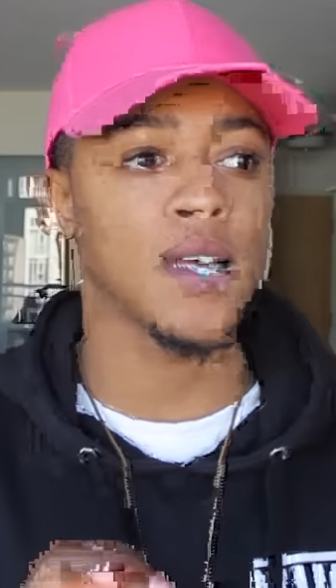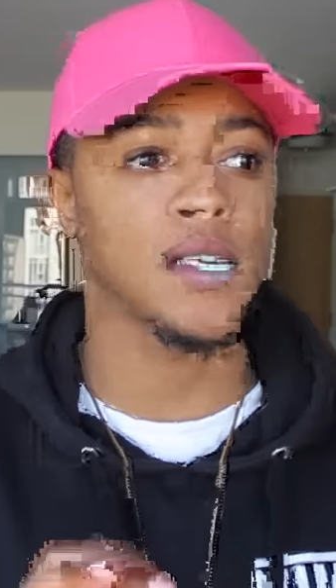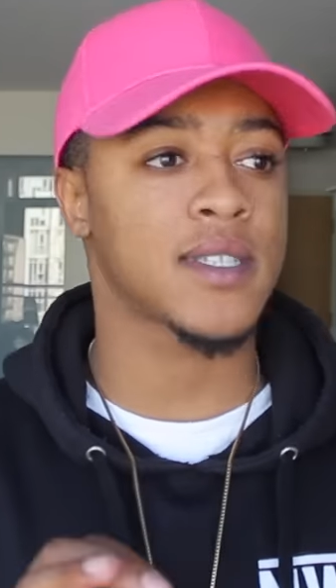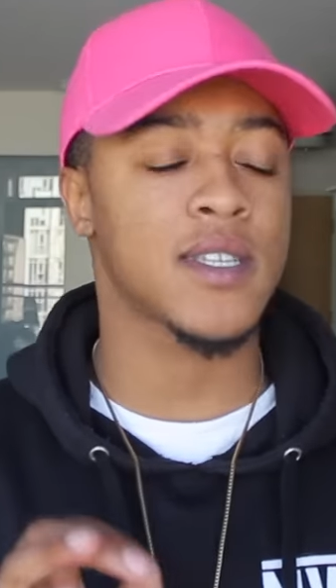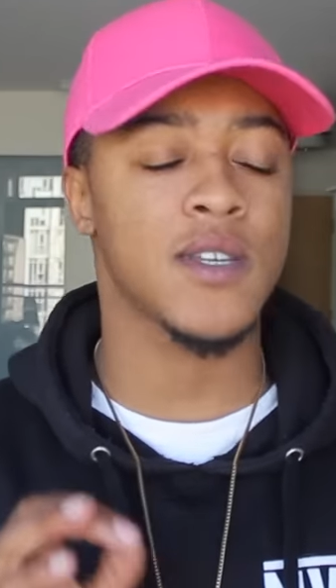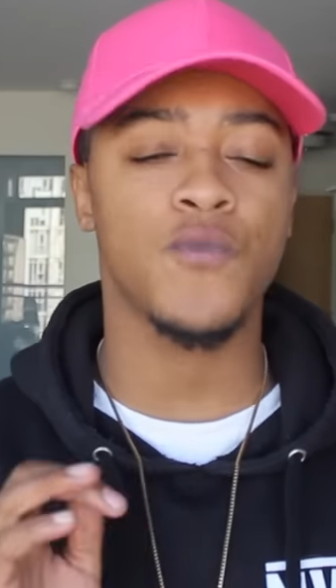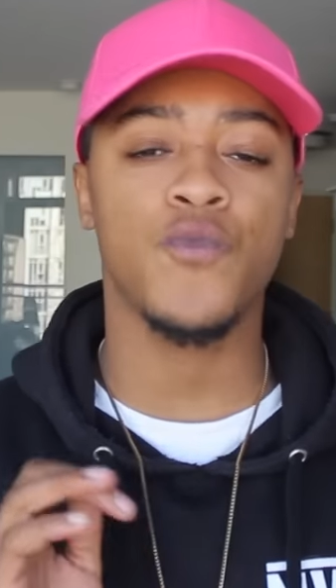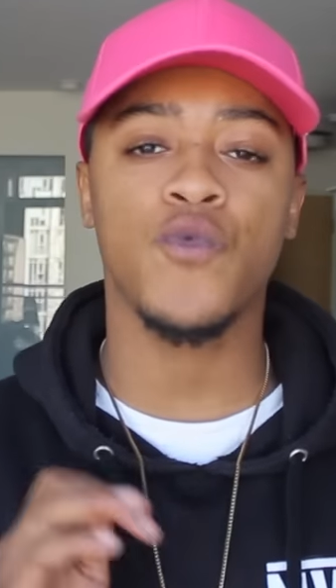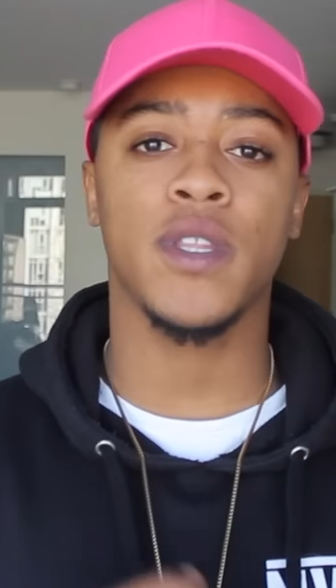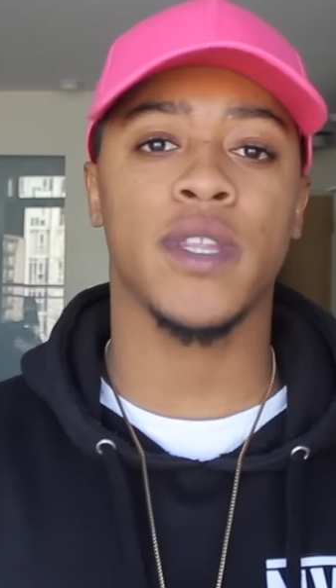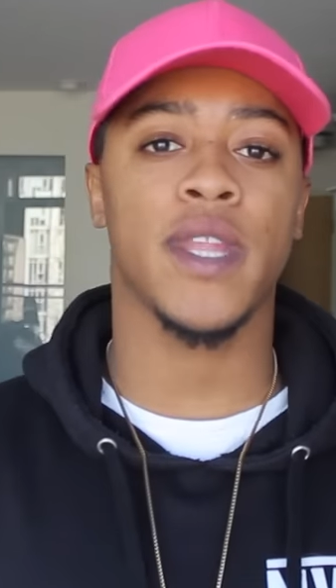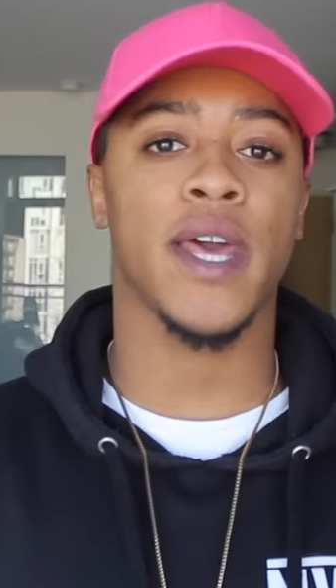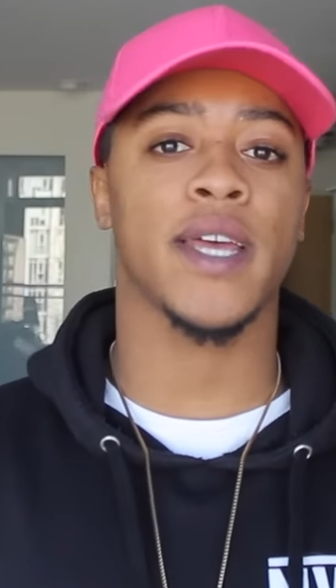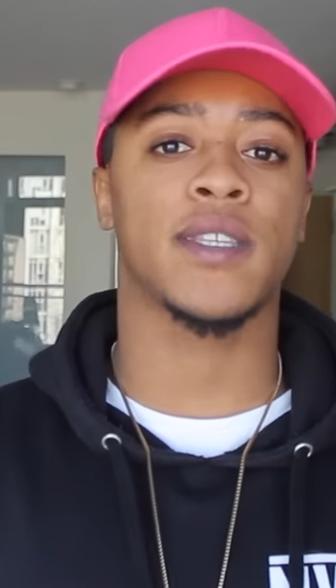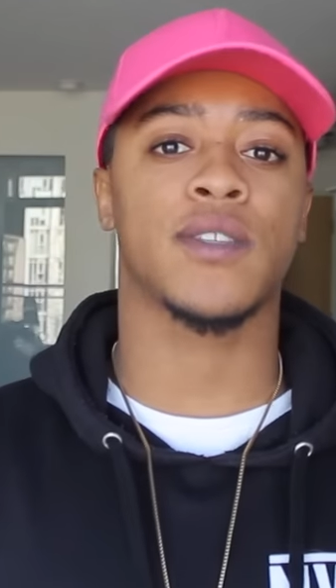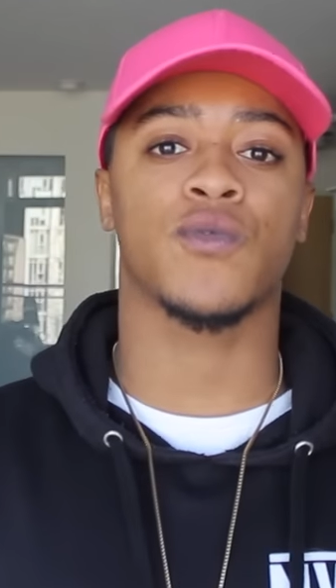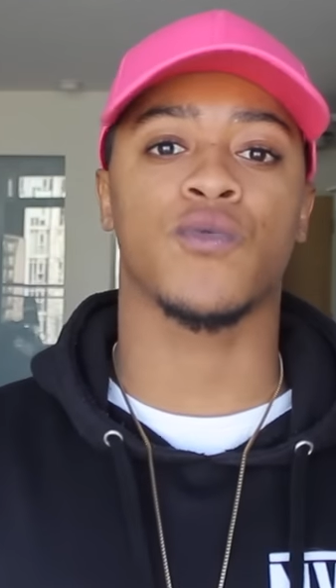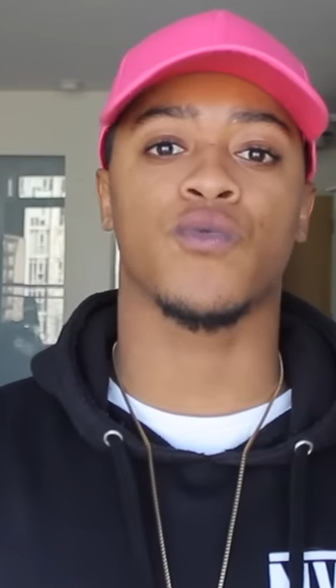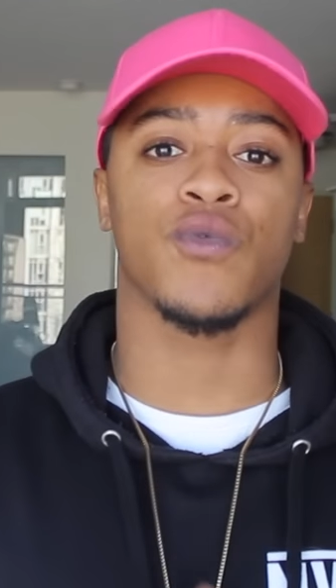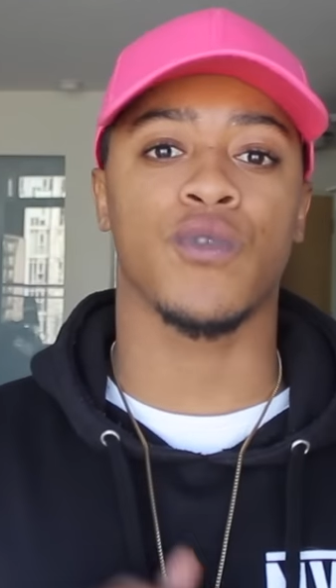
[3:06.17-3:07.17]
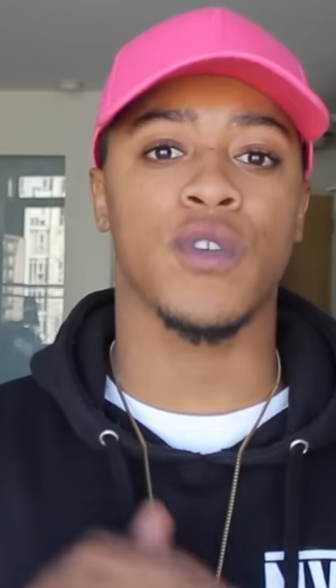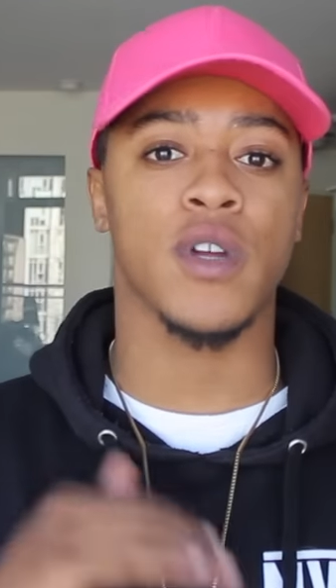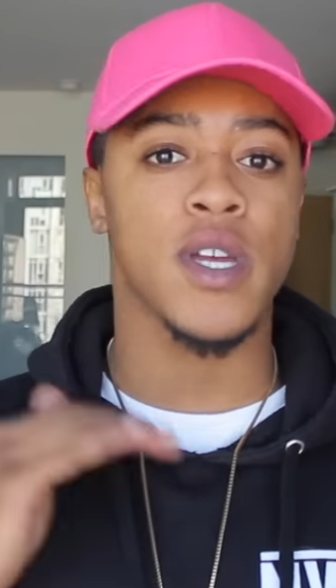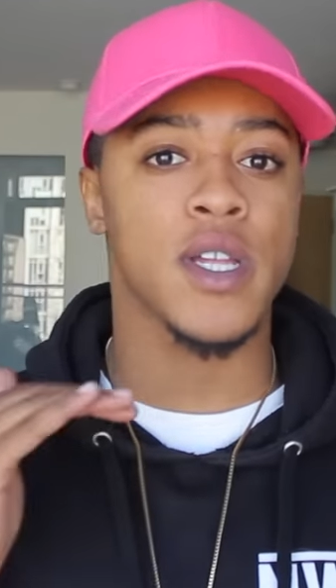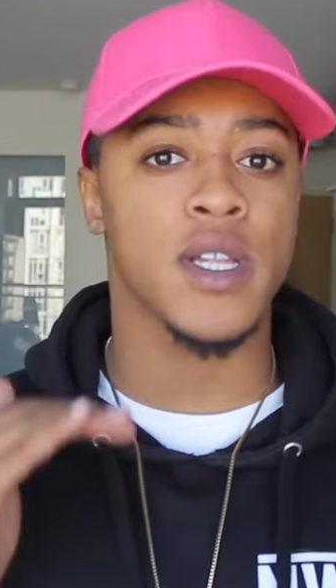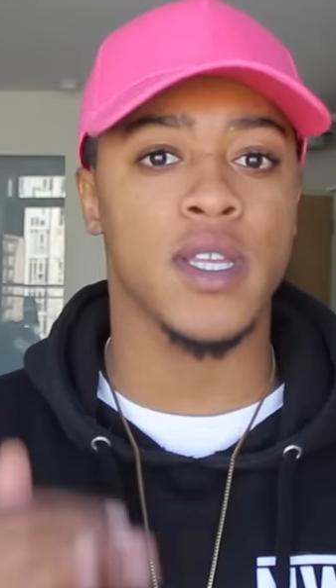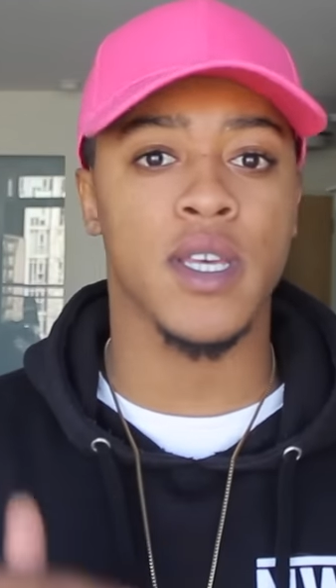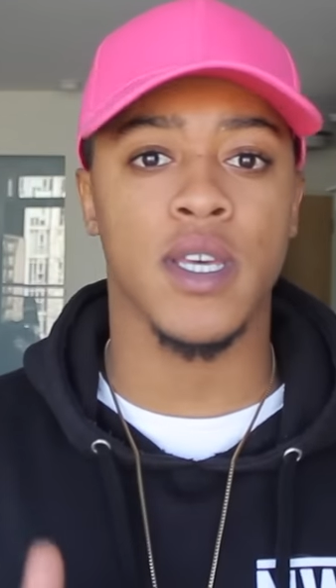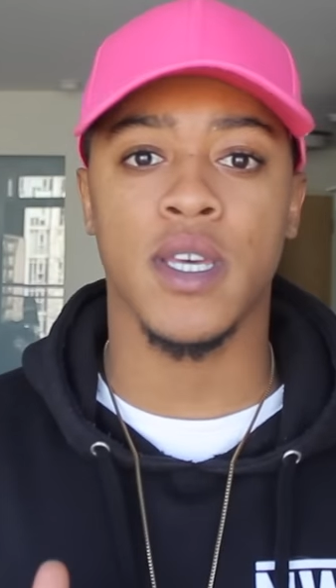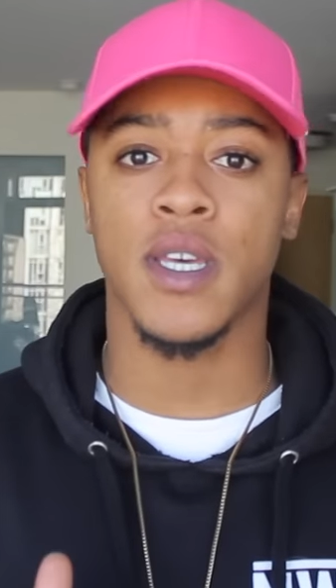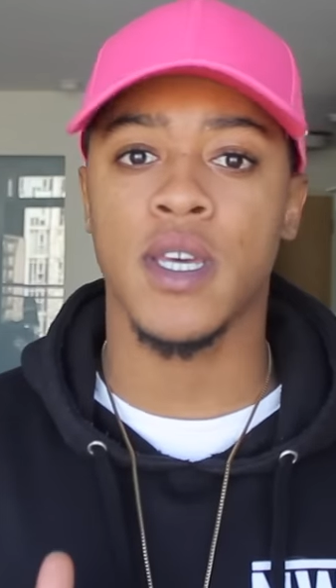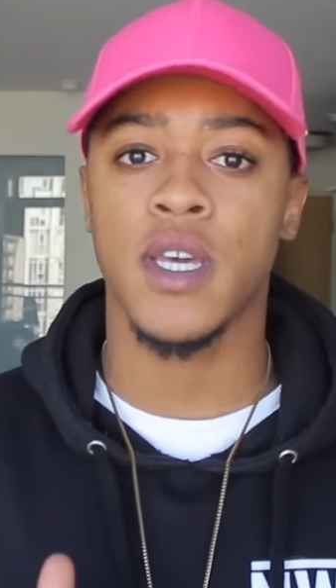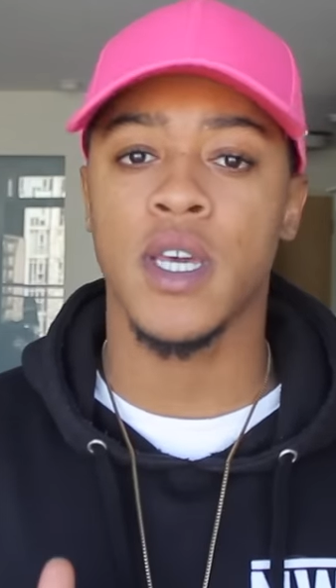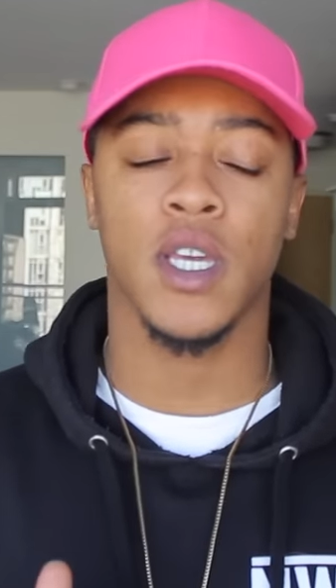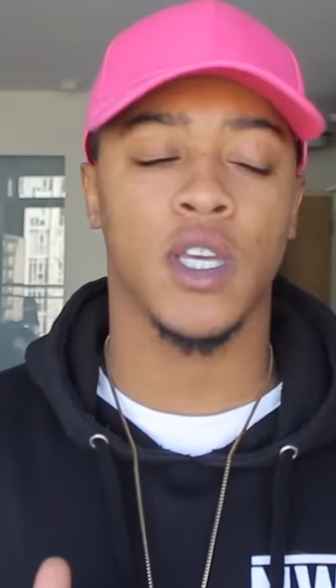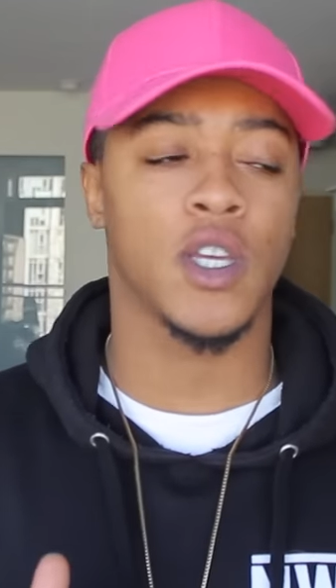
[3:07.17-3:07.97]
someone that's really,